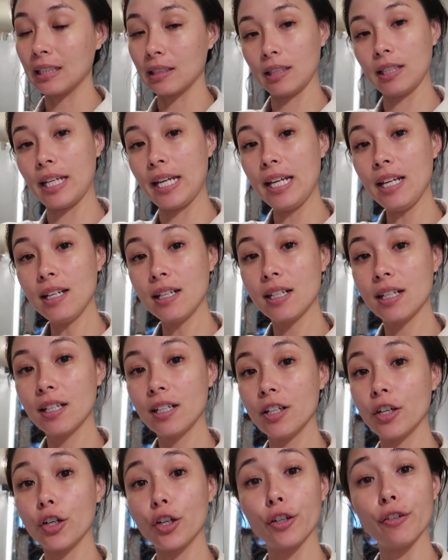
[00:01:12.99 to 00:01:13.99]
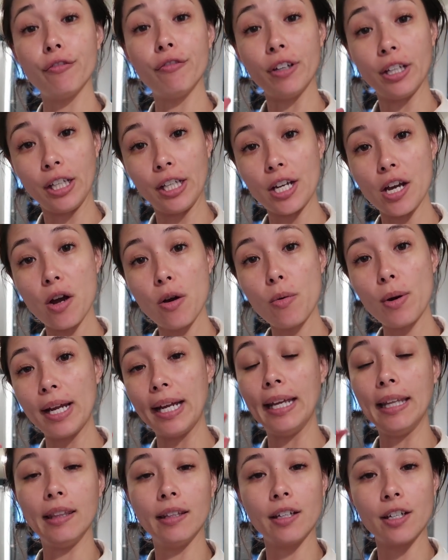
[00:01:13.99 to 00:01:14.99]
link her video
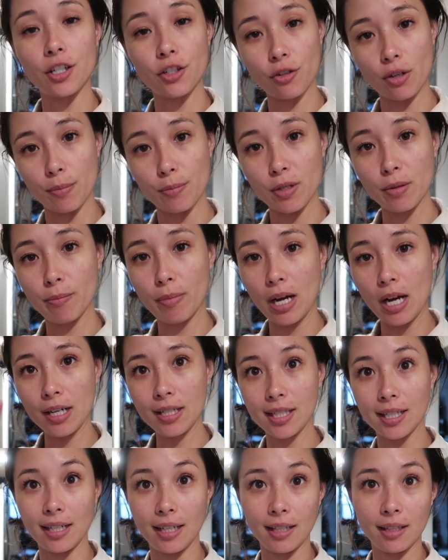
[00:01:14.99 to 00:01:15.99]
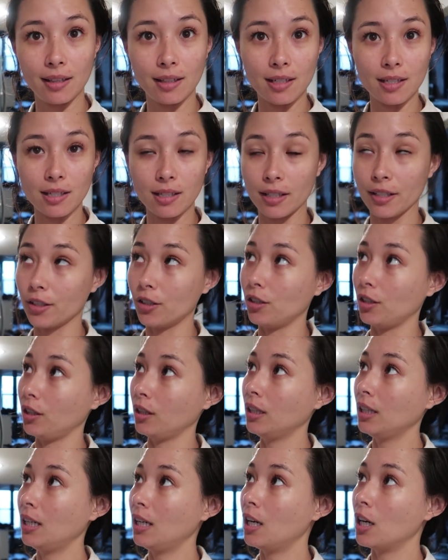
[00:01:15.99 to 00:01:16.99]
in the description box and in this
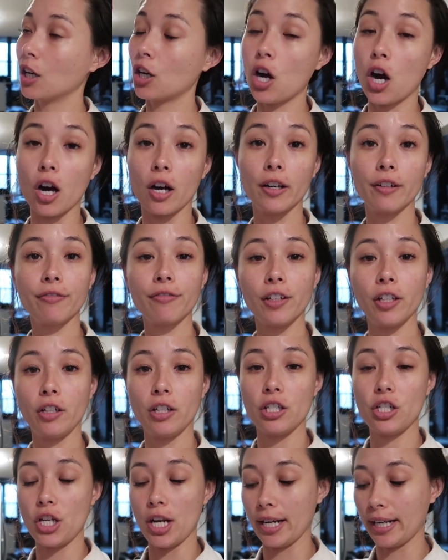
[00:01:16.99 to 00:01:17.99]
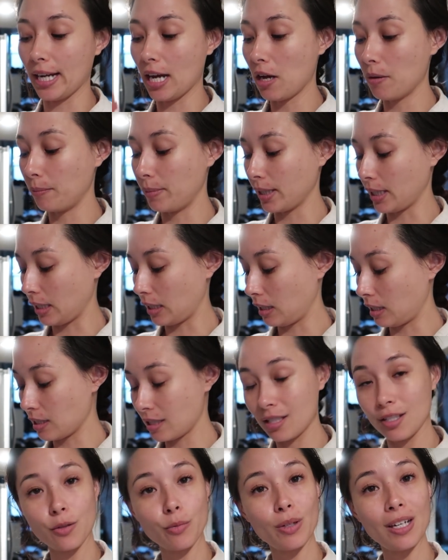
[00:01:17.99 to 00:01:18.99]
little card for you to check out, but
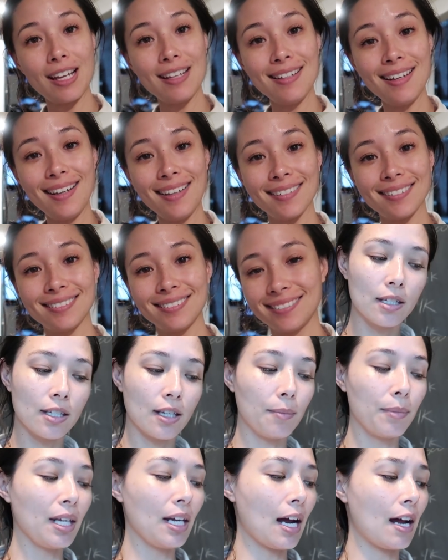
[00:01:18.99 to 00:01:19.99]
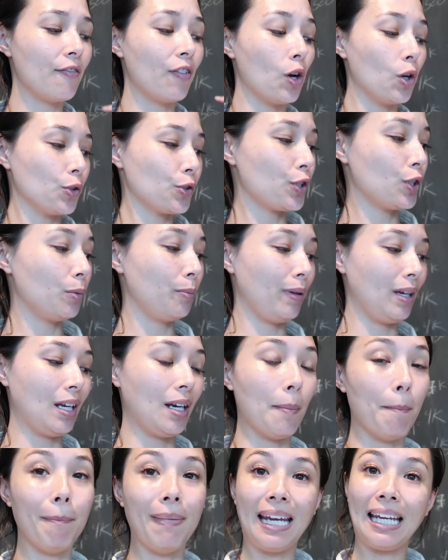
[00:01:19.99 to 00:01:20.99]
this is what I did. Something I've also
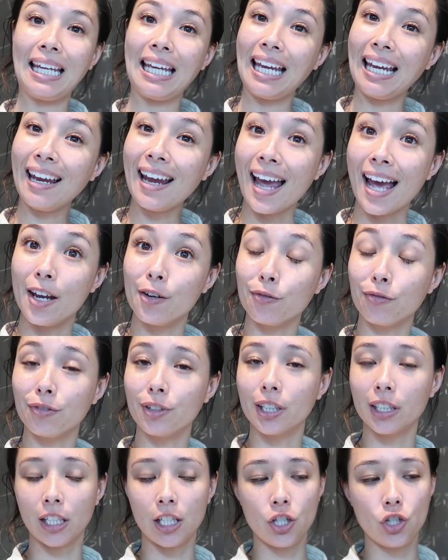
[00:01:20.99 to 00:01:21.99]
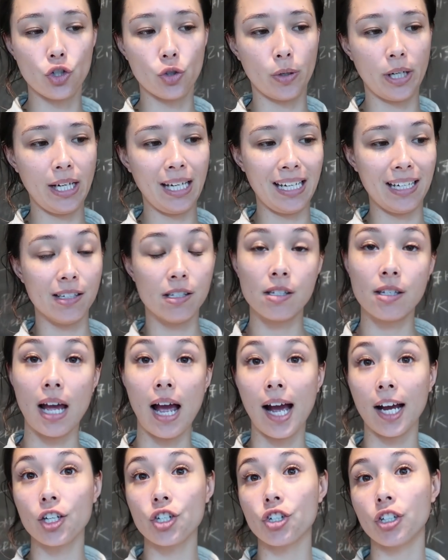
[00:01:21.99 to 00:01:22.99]
been making and really enjoying is
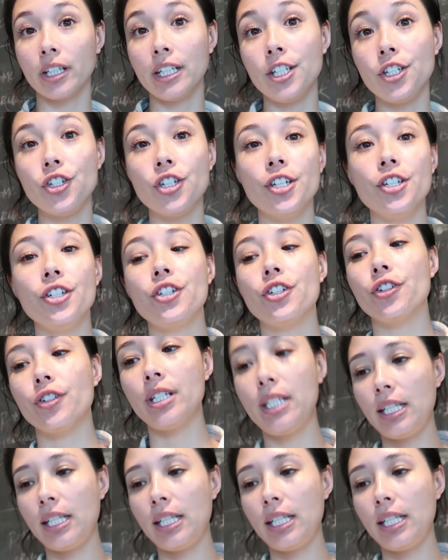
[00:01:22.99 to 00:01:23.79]
actually ginger